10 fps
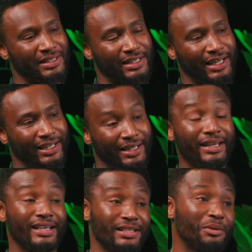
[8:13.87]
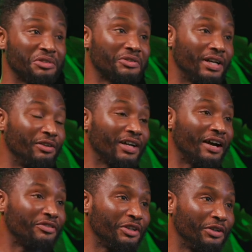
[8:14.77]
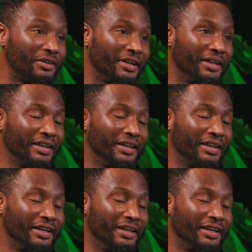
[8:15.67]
He's like, because I was trying to look after you.